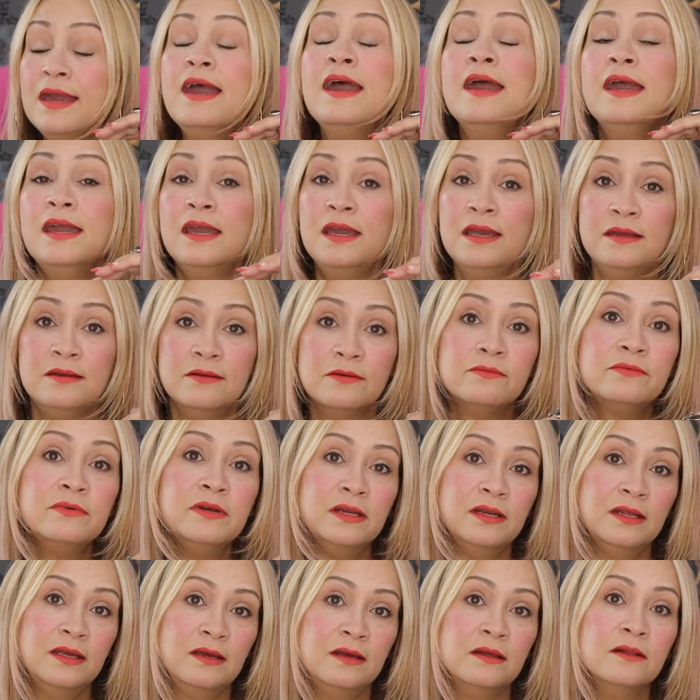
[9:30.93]
hate
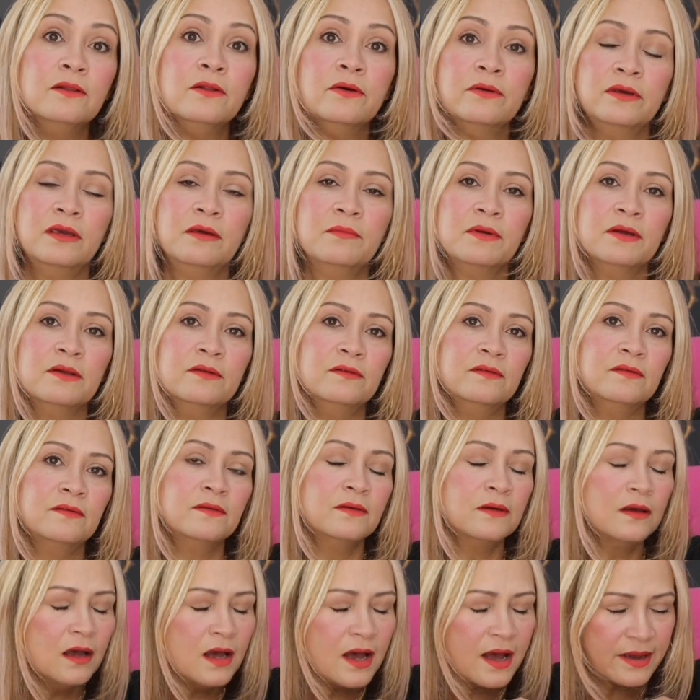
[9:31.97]
reading long emails.
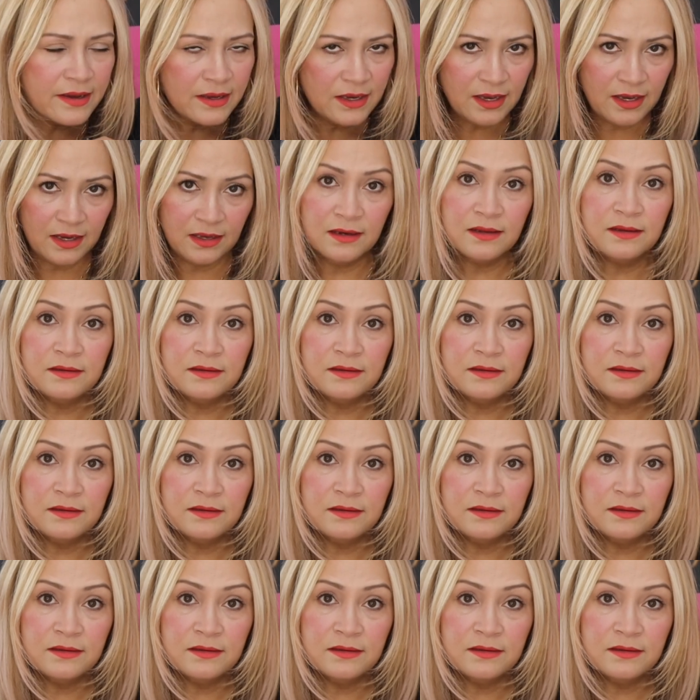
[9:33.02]
I hate